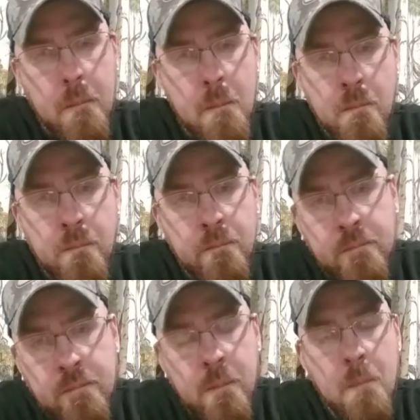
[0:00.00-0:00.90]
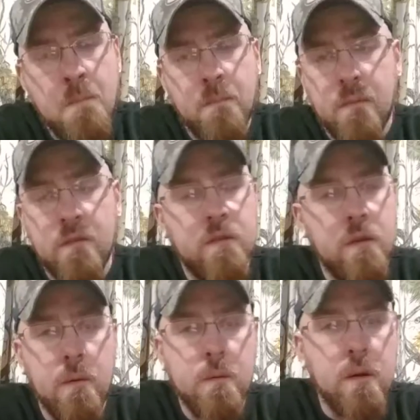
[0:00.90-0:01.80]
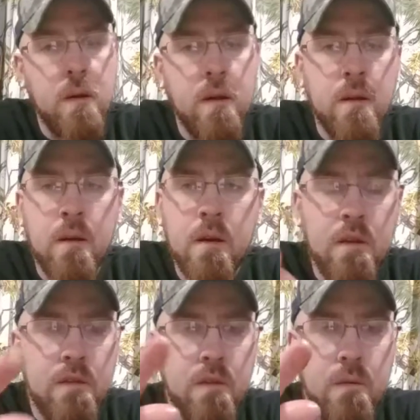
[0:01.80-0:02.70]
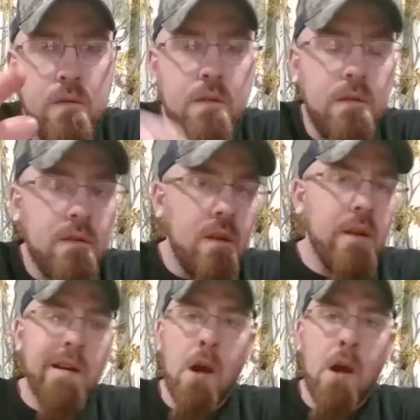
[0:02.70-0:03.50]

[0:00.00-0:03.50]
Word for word: Mmm. So good. So juicy.